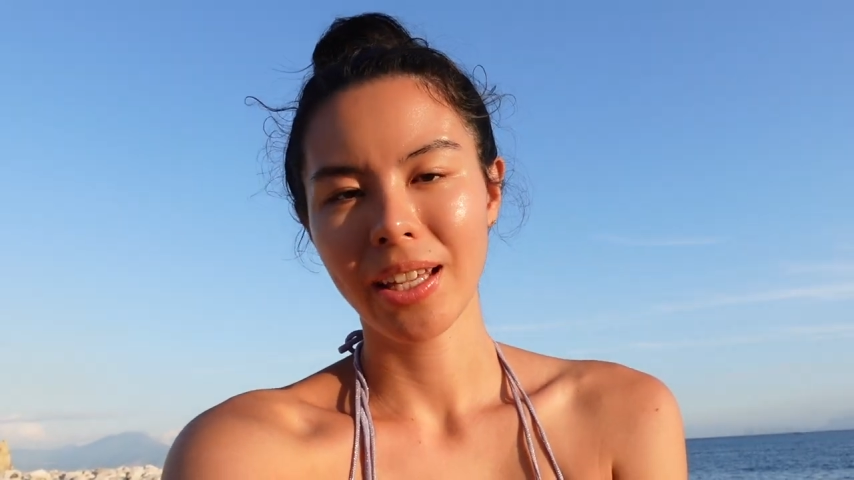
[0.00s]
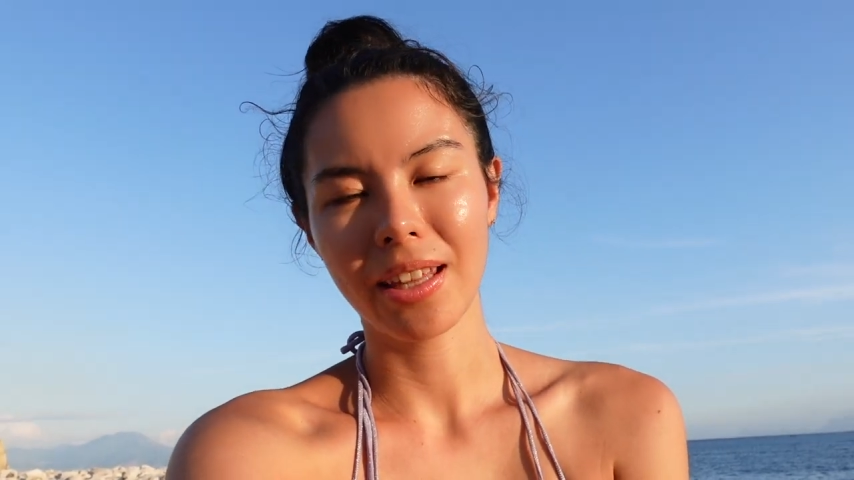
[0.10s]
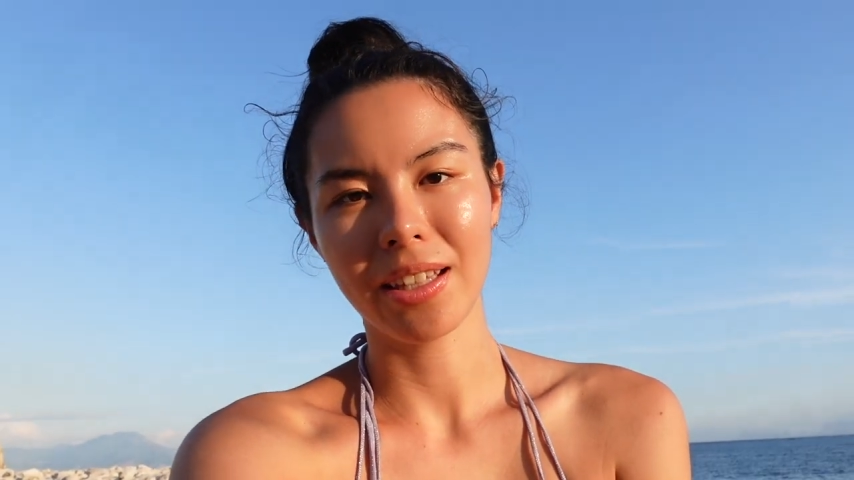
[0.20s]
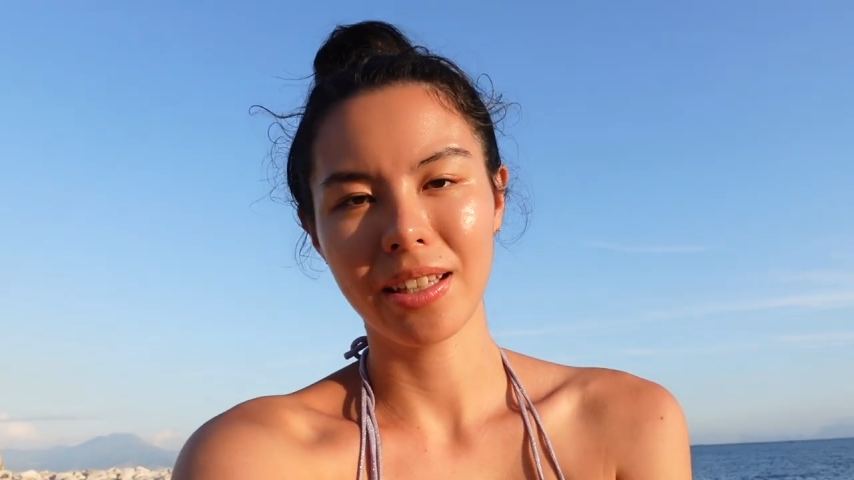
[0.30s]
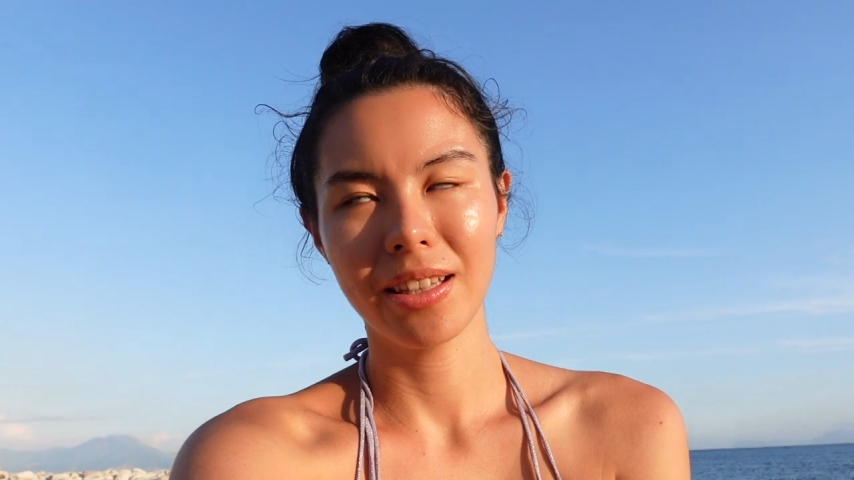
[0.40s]

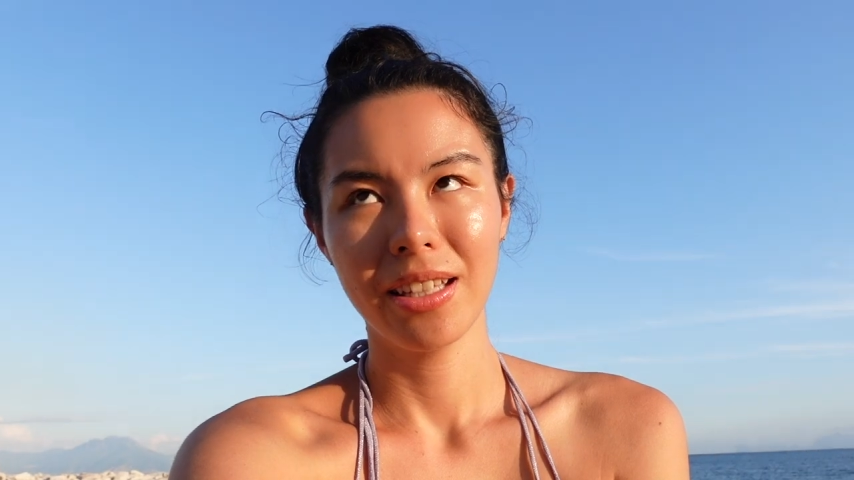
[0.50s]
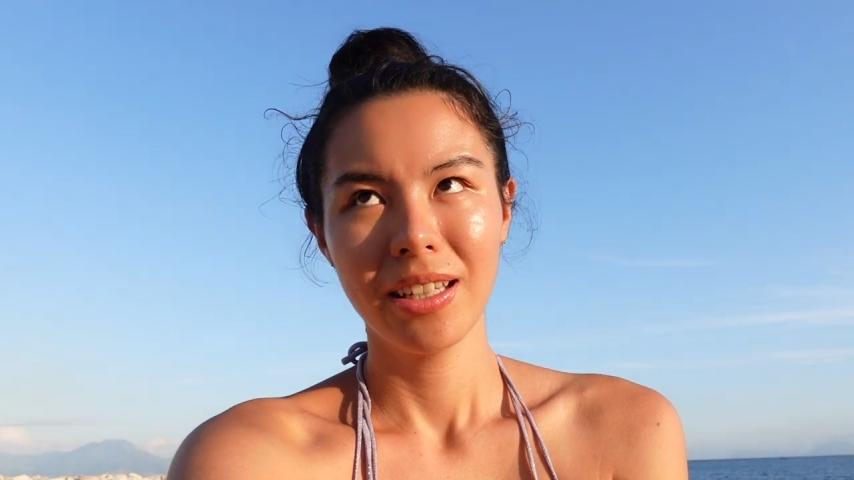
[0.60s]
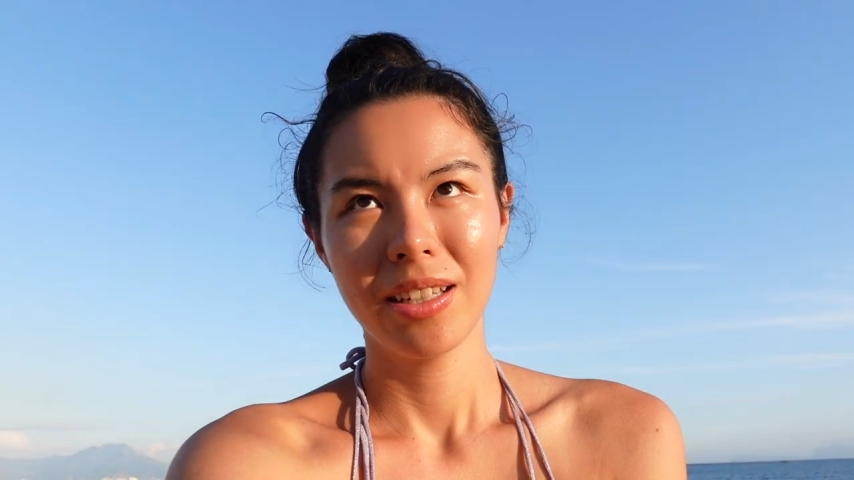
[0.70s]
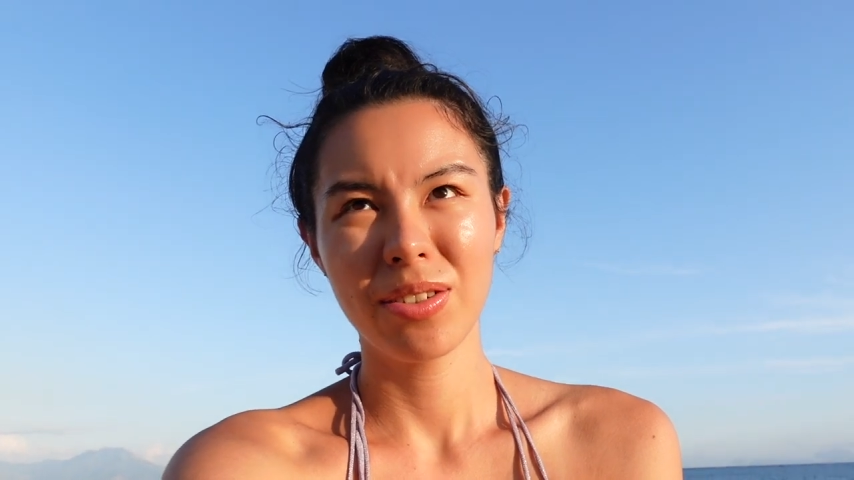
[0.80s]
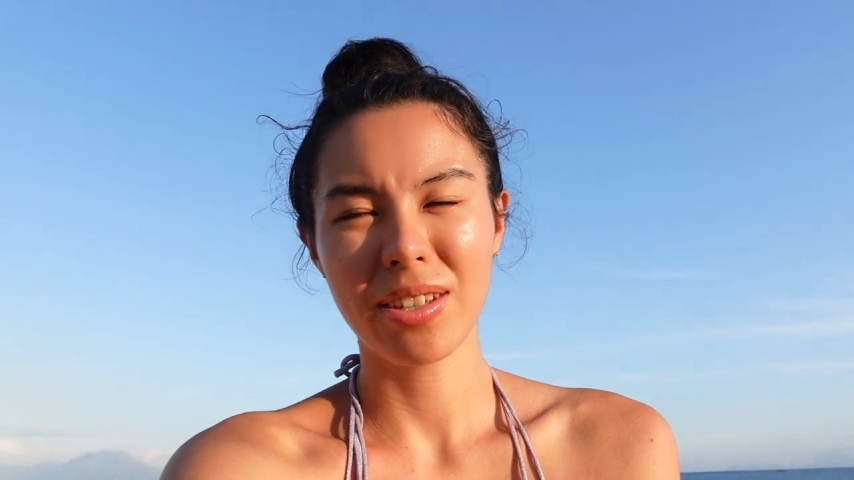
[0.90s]
And then
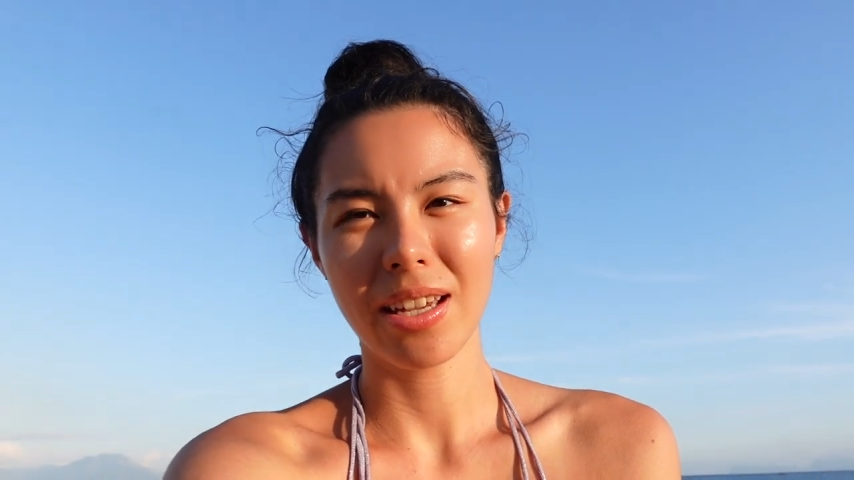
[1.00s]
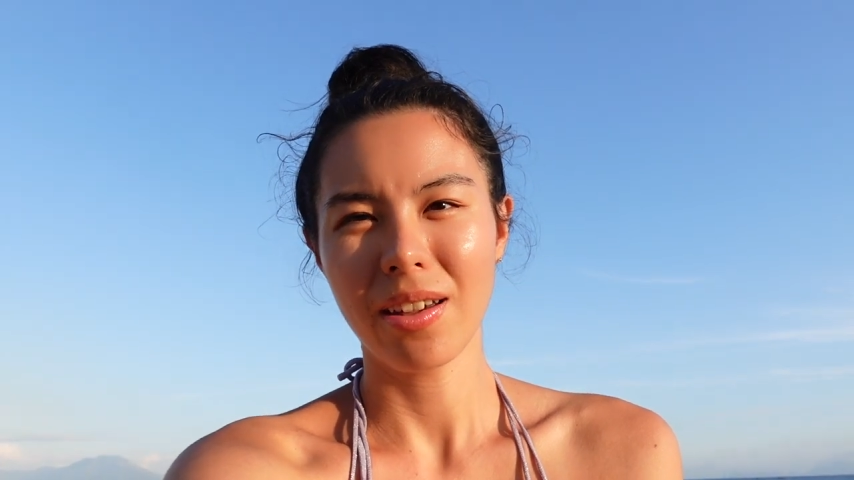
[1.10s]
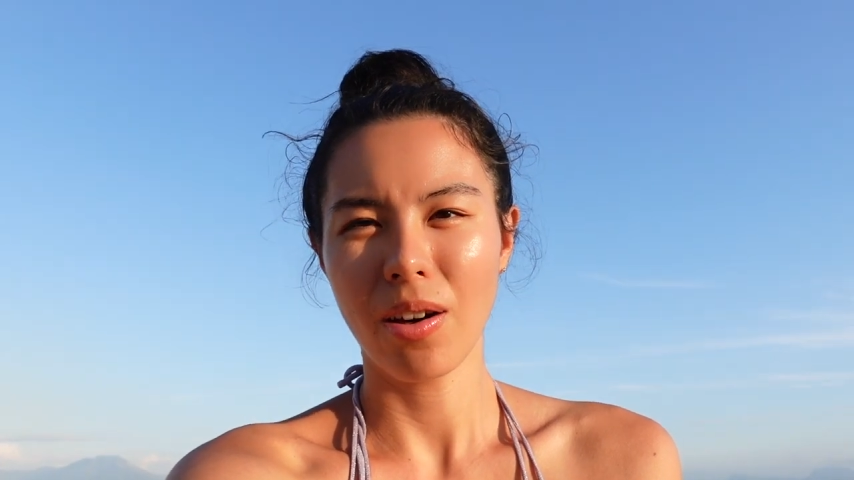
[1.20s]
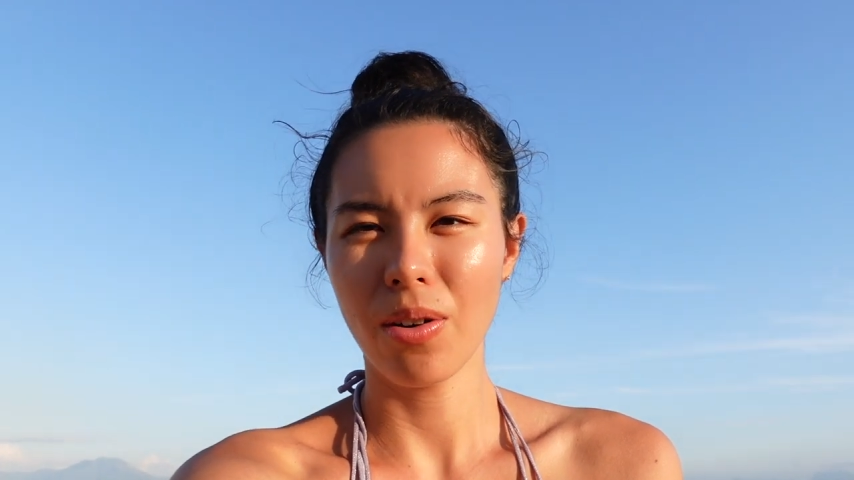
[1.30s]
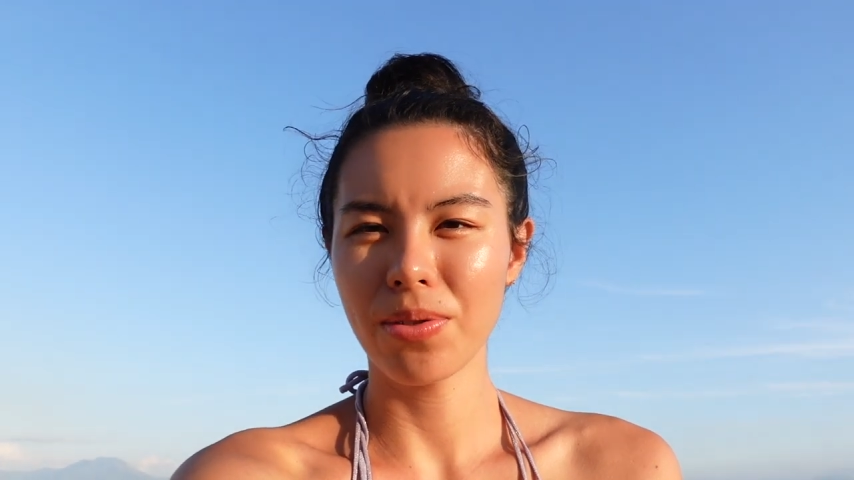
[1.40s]
he's like,
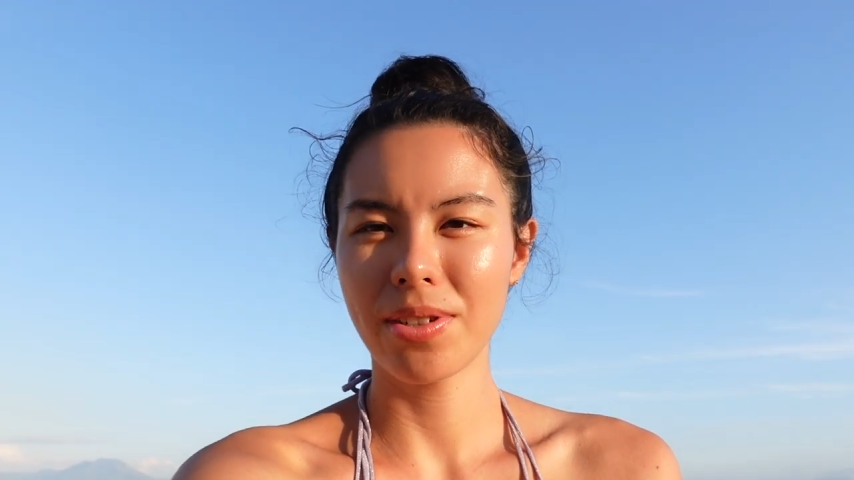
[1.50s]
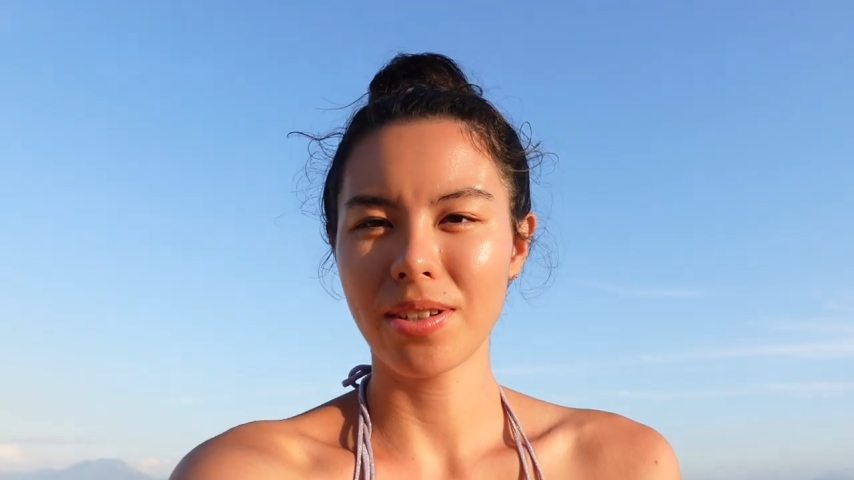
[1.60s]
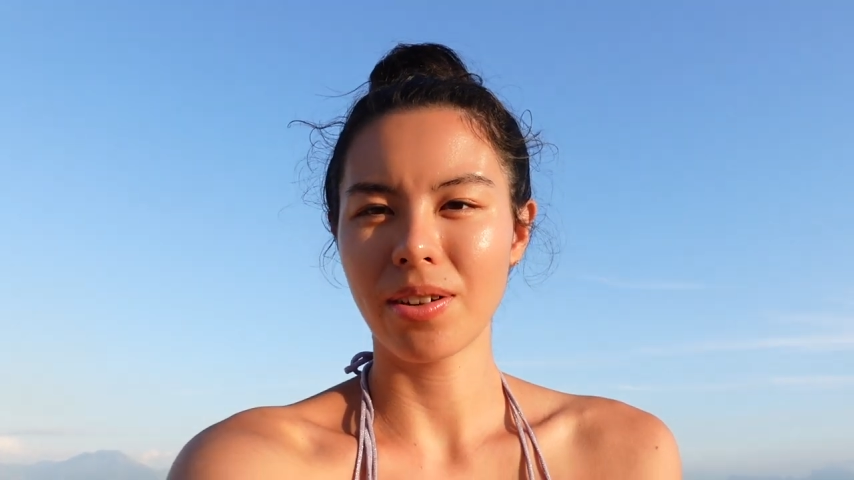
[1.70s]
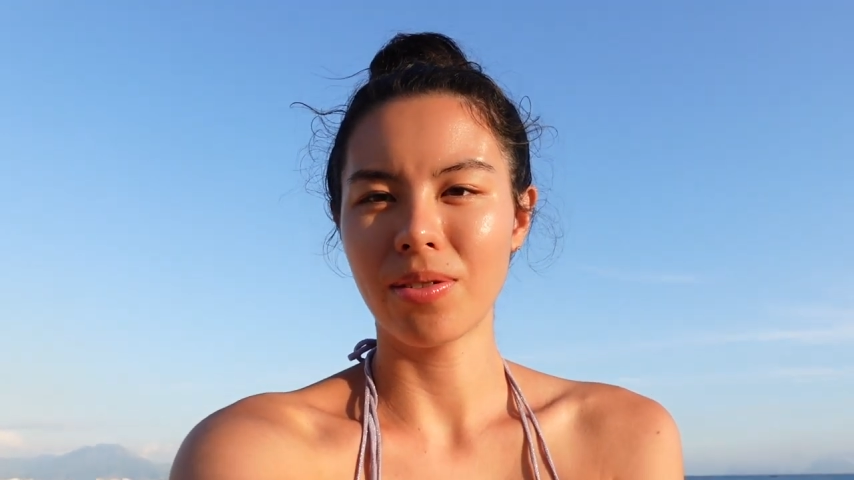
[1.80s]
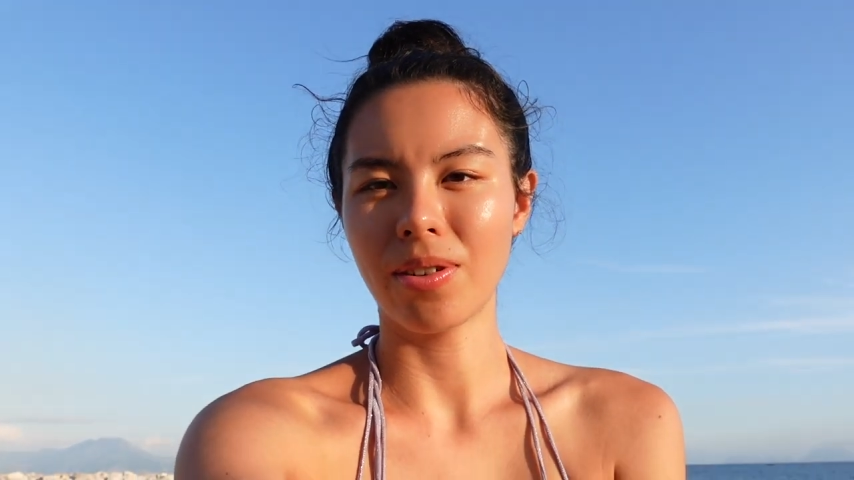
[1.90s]
oh,
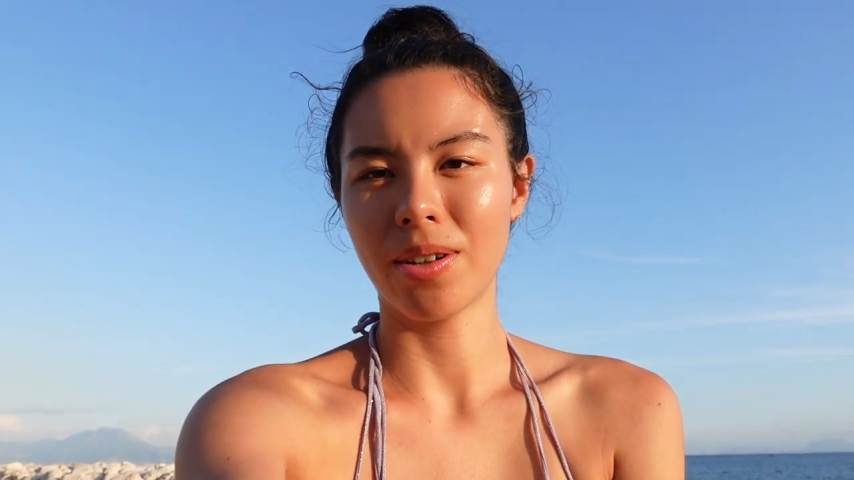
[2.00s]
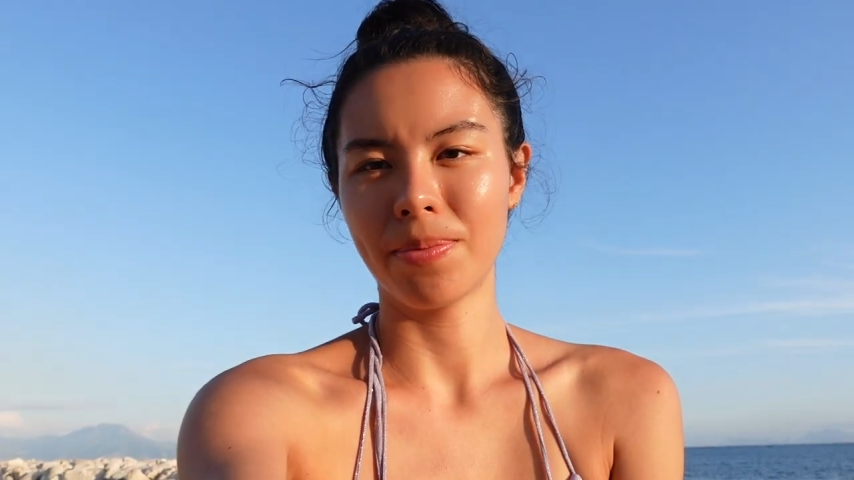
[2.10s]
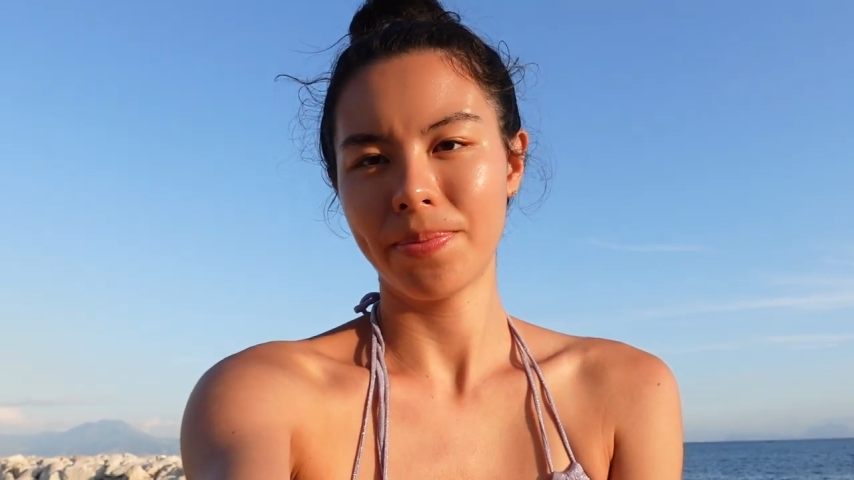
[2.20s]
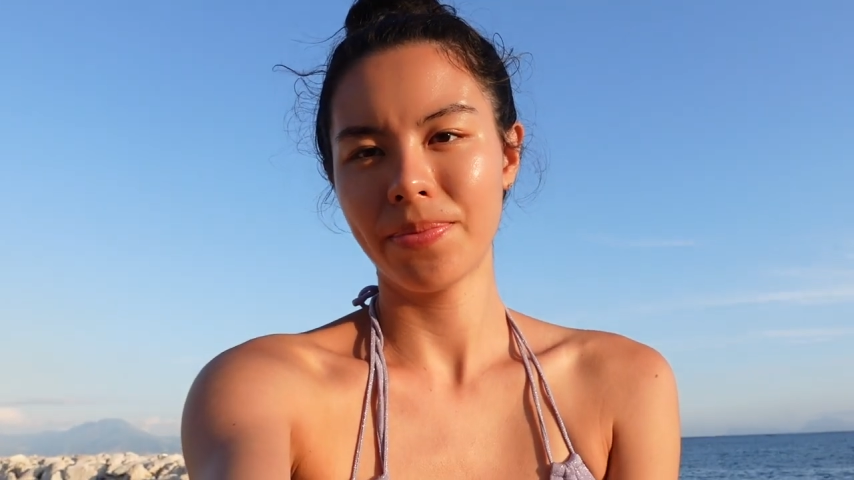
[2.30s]
so um,